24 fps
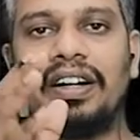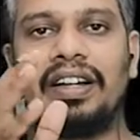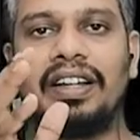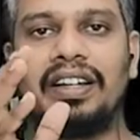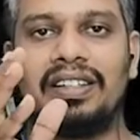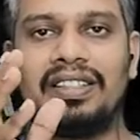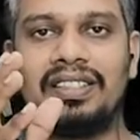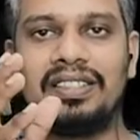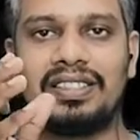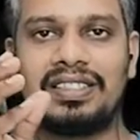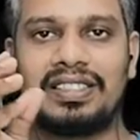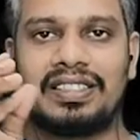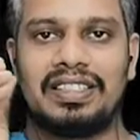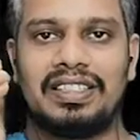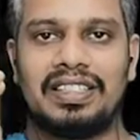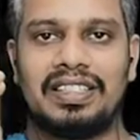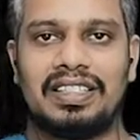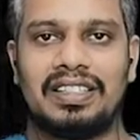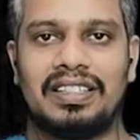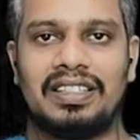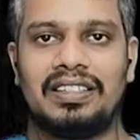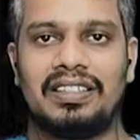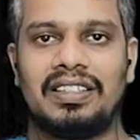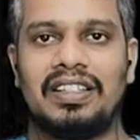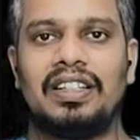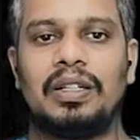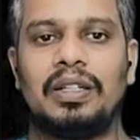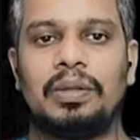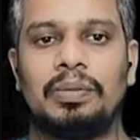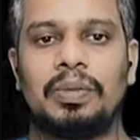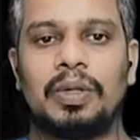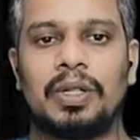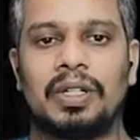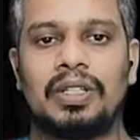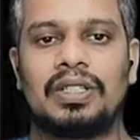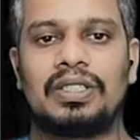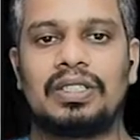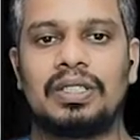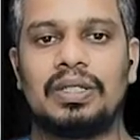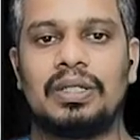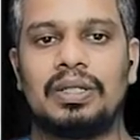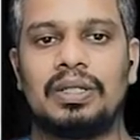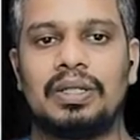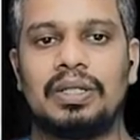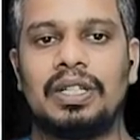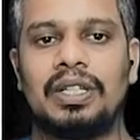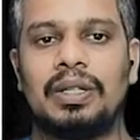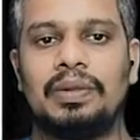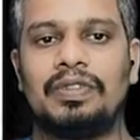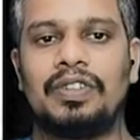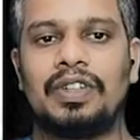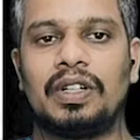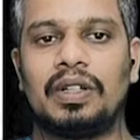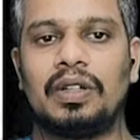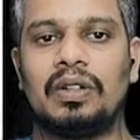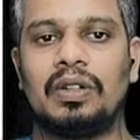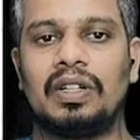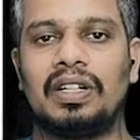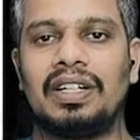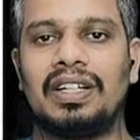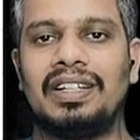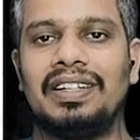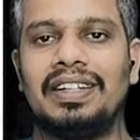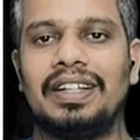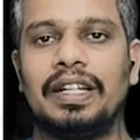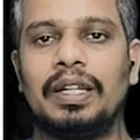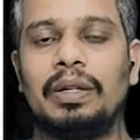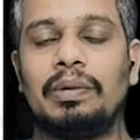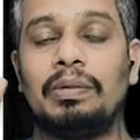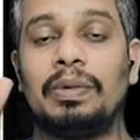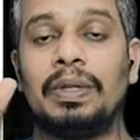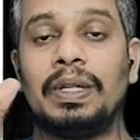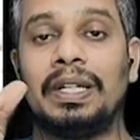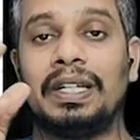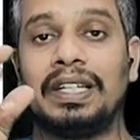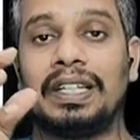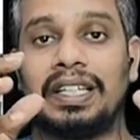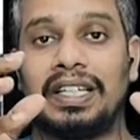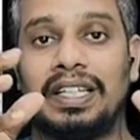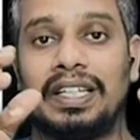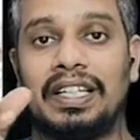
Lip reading: ions, the ionic polarization, if you look at it, will be